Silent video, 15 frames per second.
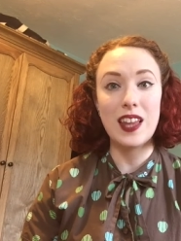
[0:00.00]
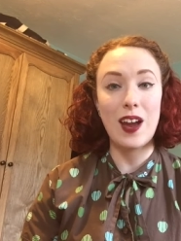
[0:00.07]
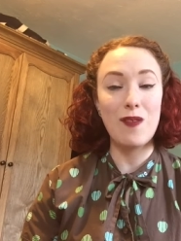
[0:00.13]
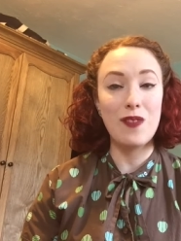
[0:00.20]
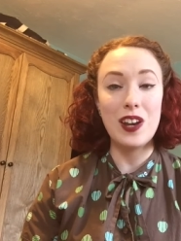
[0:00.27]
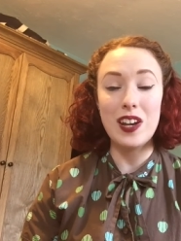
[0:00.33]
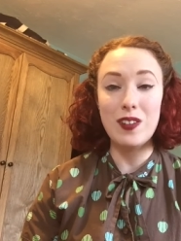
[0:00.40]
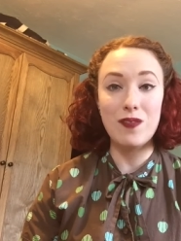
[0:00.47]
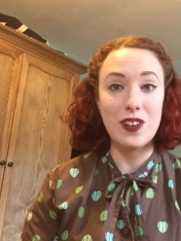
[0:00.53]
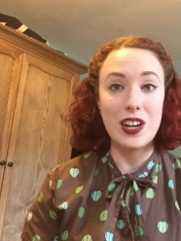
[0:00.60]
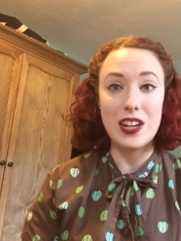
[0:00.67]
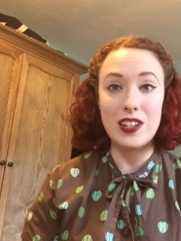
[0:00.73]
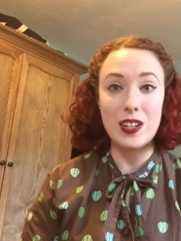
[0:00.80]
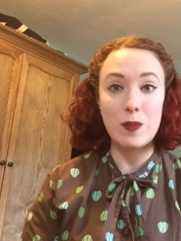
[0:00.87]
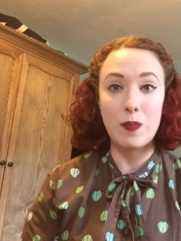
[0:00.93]
that really,
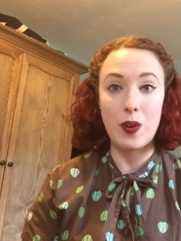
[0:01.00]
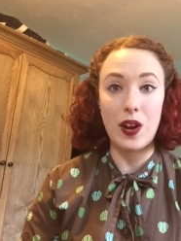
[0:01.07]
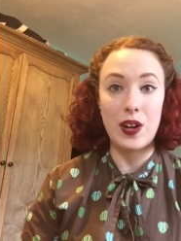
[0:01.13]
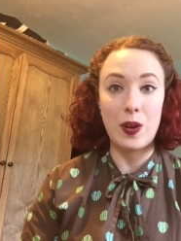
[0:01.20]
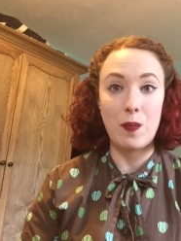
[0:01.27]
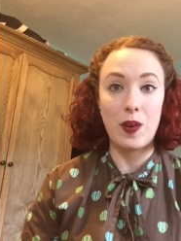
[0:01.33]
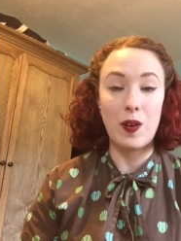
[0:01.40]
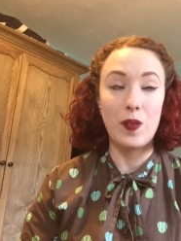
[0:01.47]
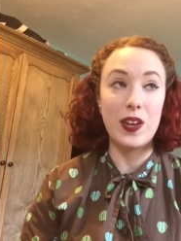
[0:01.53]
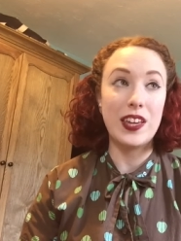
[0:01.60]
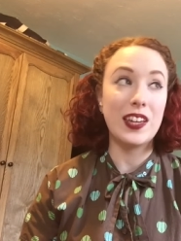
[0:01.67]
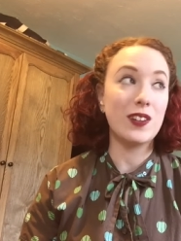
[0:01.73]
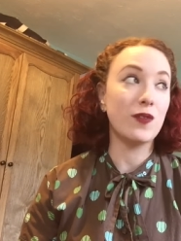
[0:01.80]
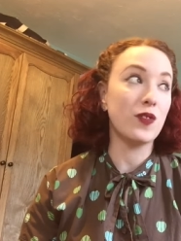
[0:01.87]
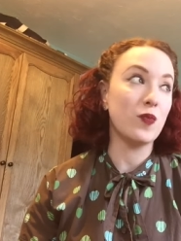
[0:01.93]
really did brighten up my
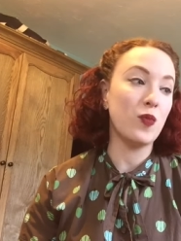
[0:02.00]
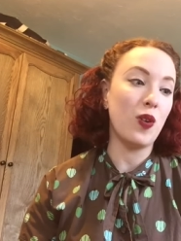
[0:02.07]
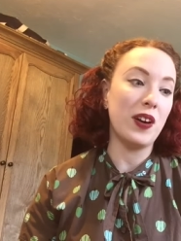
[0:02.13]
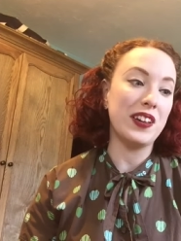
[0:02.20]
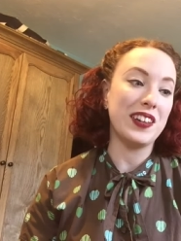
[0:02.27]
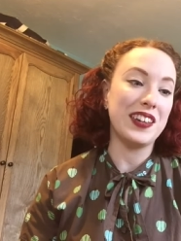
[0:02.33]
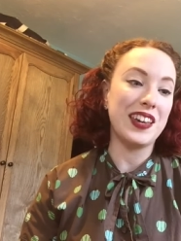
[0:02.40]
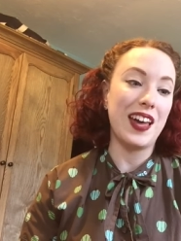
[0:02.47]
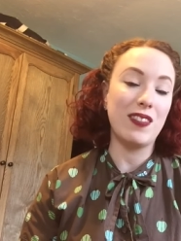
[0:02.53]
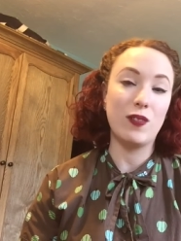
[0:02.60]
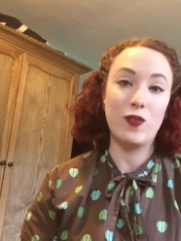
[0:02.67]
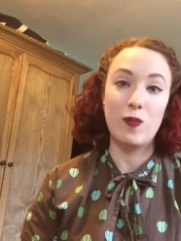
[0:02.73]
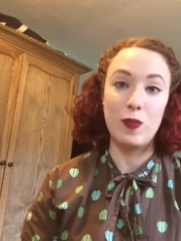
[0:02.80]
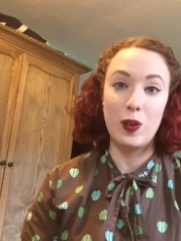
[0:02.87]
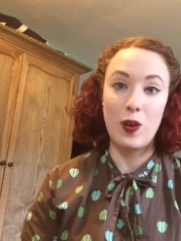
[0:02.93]
week. And from what I can gather
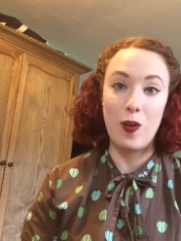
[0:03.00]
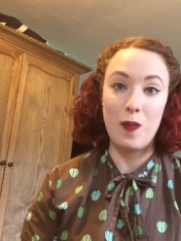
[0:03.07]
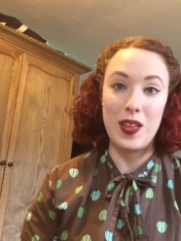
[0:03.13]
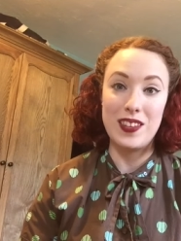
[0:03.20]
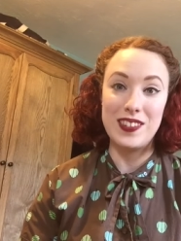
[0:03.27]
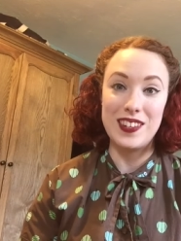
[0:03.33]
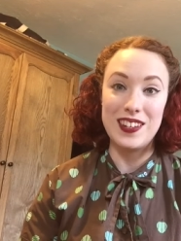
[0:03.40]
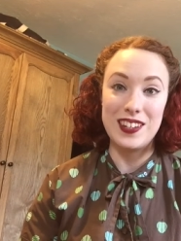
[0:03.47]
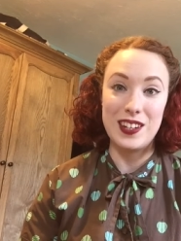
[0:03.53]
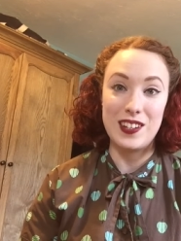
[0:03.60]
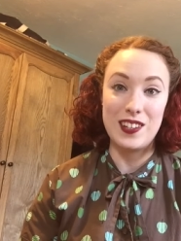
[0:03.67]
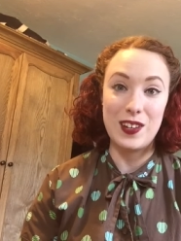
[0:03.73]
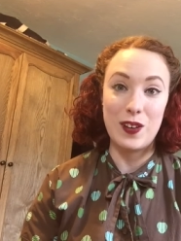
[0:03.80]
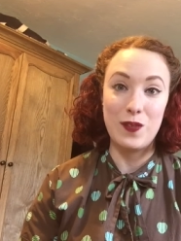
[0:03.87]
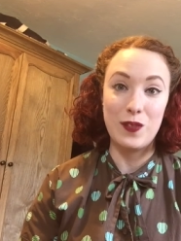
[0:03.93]
from the comments, it
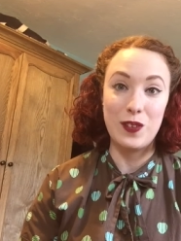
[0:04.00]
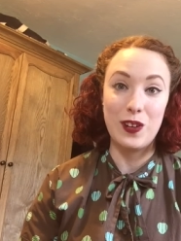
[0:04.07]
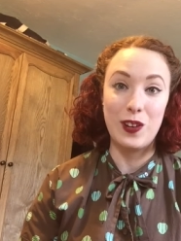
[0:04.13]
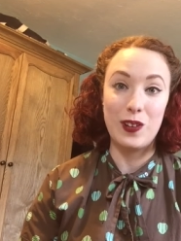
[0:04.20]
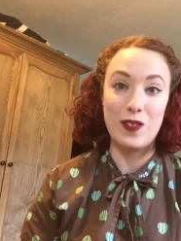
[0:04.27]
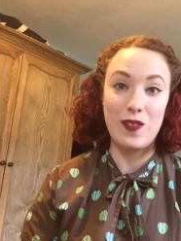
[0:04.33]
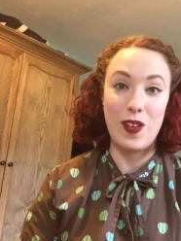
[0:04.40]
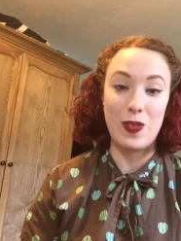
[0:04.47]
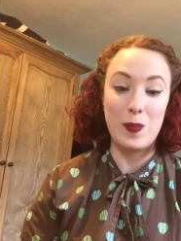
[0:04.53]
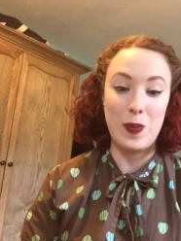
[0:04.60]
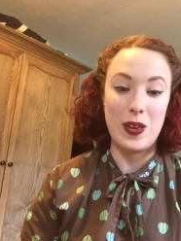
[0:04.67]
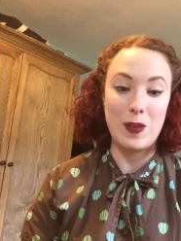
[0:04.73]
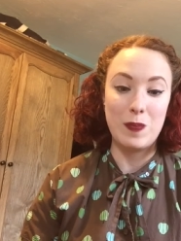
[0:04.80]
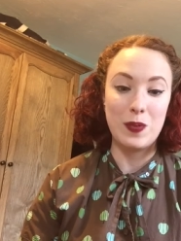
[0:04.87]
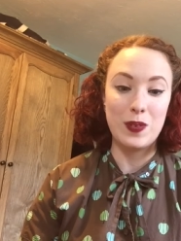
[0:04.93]
did so for a lot of other
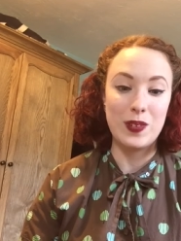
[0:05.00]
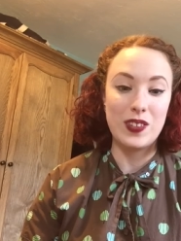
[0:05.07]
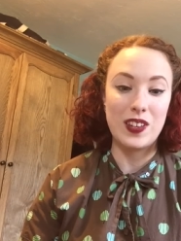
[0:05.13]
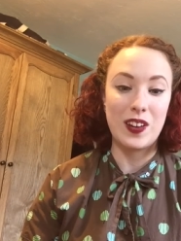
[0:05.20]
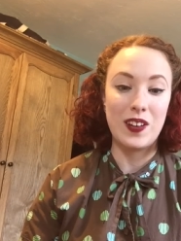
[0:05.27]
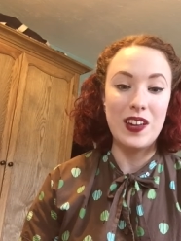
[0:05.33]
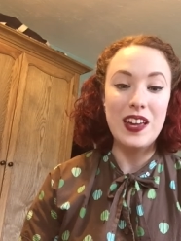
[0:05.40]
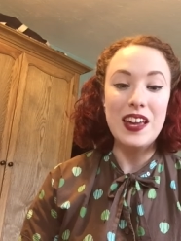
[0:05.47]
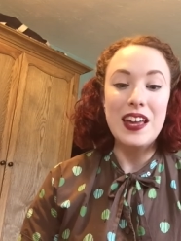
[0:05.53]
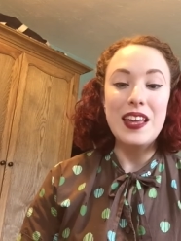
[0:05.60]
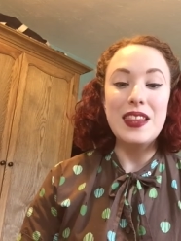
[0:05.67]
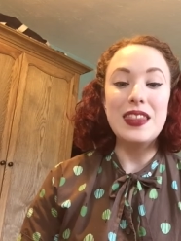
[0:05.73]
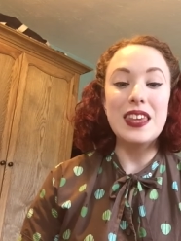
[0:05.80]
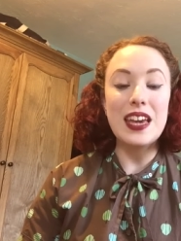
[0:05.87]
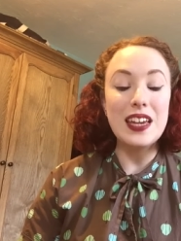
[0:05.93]
people. So
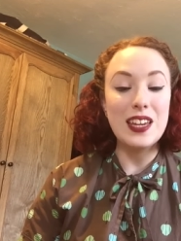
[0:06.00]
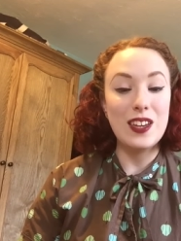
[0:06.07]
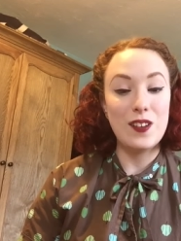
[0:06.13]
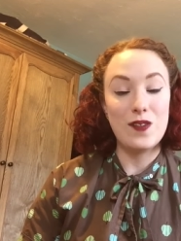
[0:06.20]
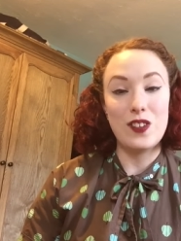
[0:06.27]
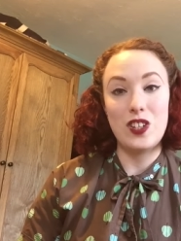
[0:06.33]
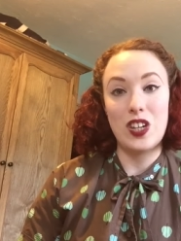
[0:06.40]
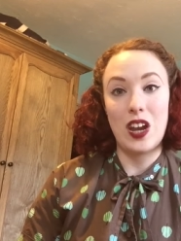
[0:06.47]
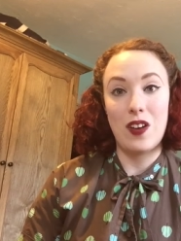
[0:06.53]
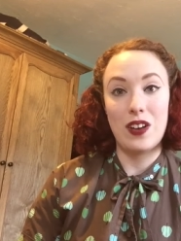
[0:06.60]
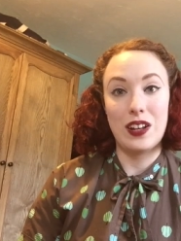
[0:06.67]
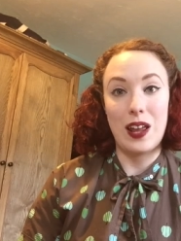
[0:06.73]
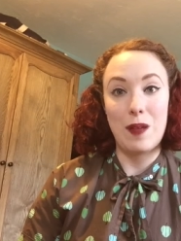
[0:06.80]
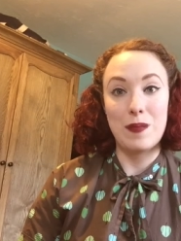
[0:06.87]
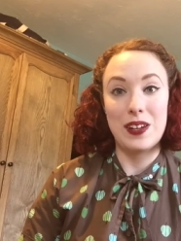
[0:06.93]
thank you for
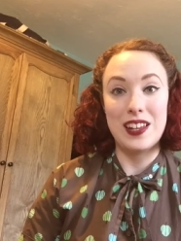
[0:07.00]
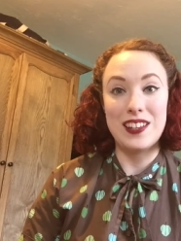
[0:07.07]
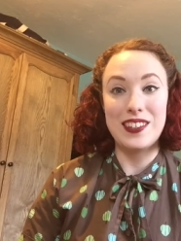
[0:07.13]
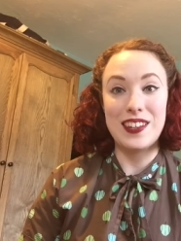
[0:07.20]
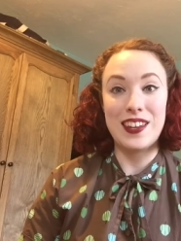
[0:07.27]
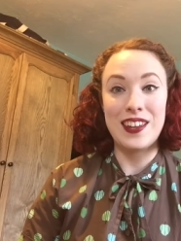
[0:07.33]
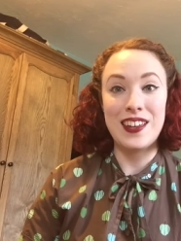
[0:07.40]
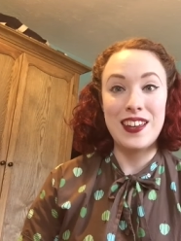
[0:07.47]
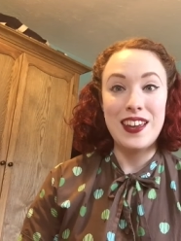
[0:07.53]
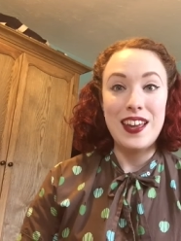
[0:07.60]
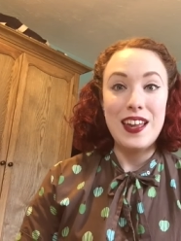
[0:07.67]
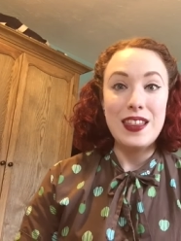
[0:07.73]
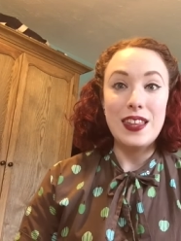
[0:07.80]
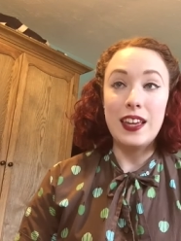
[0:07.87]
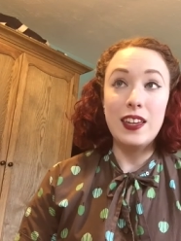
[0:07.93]
sharing that, Melissa.
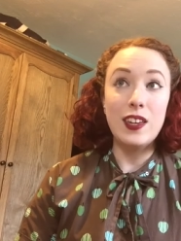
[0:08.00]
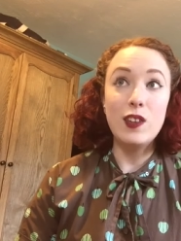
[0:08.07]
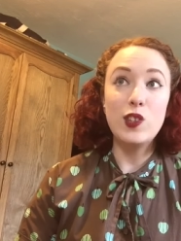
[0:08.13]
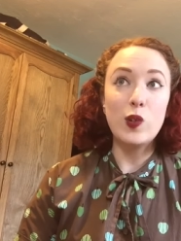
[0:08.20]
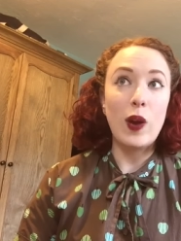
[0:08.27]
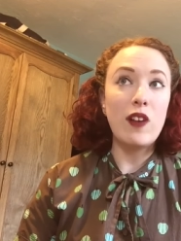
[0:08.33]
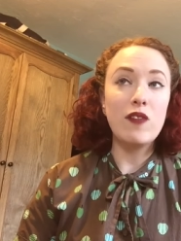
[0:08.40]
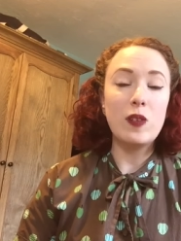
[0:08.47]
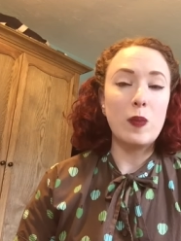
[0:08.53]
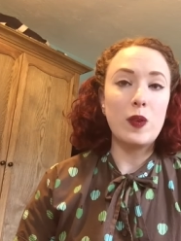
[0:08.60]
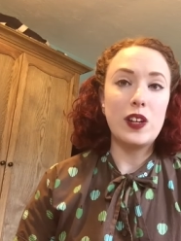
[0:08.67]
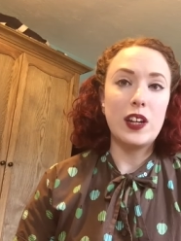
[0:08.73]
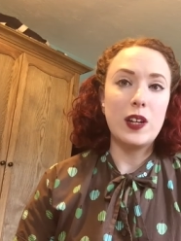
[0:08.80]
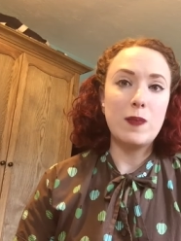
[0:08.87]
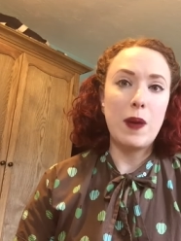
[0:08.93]
Thank you to
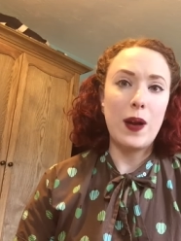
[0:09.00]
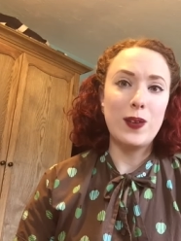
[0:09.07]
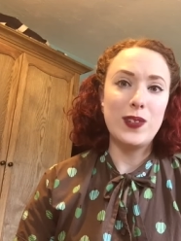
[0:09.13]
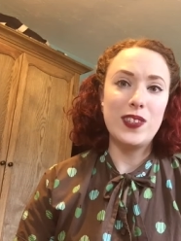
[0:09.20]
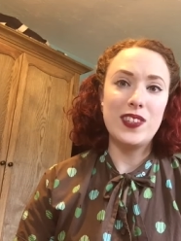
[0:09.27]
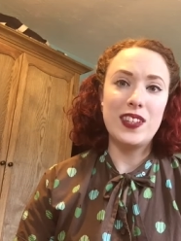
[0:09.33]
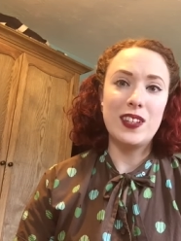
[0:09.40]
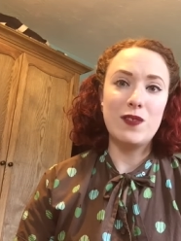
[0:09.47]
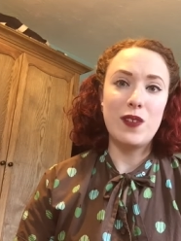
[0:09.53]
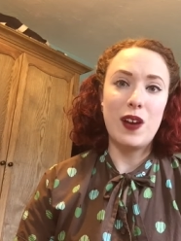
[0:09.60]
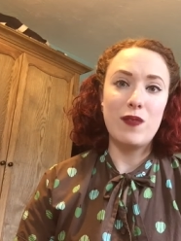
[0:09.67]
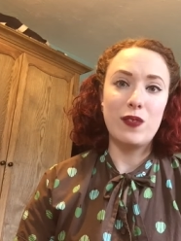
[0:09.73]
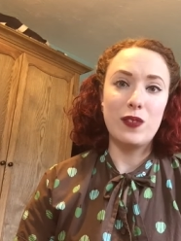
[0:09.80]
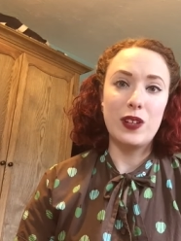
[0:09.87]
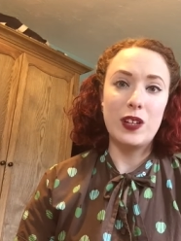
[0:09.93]
everybody who posts in the
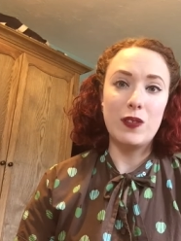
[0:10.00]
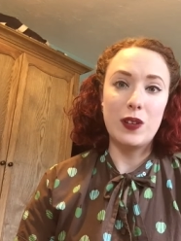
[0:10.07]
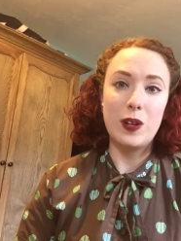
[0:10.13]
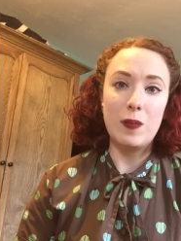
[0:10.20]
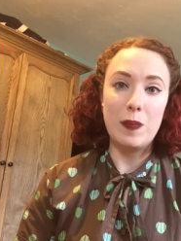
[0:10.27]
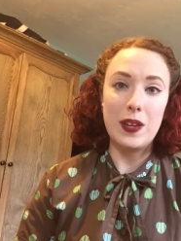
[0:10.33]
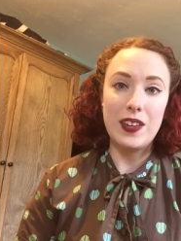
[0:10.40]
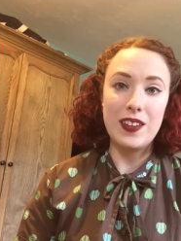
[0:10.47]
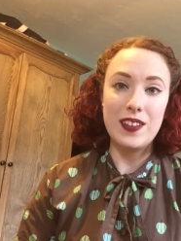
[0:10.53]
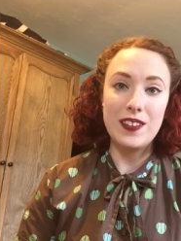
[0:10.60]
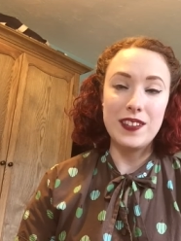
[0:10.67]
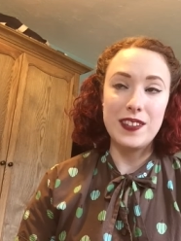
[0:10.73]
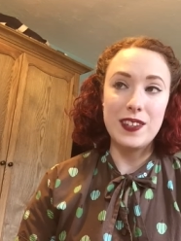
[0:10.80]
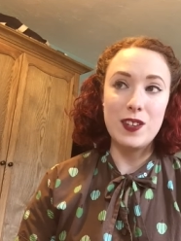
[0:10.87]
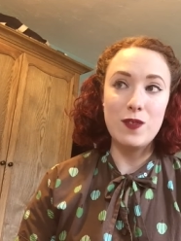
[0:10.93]
Ravelry group,
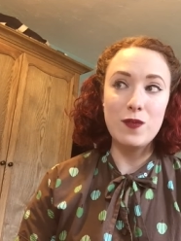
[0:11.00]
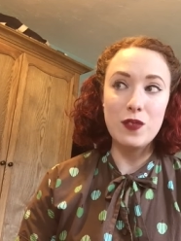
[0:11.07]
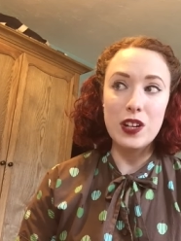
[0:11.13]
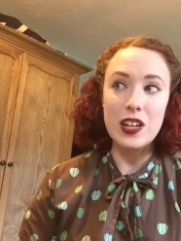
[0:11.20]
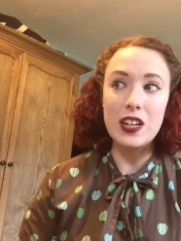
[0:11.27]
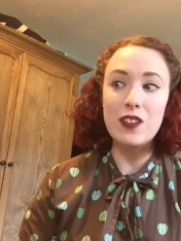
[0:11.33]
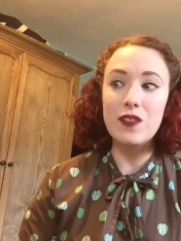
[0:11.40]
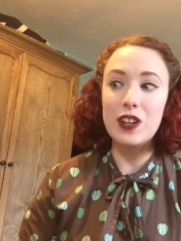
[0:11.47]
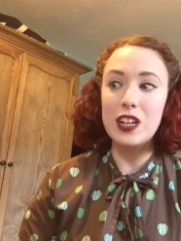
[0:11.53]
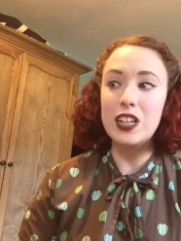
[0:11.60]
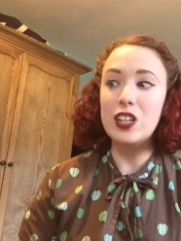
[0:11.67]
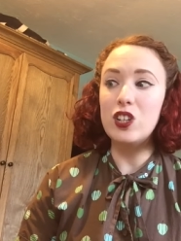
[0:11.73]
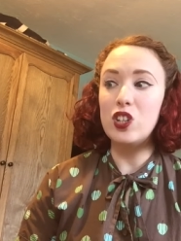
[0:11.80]
because you really, really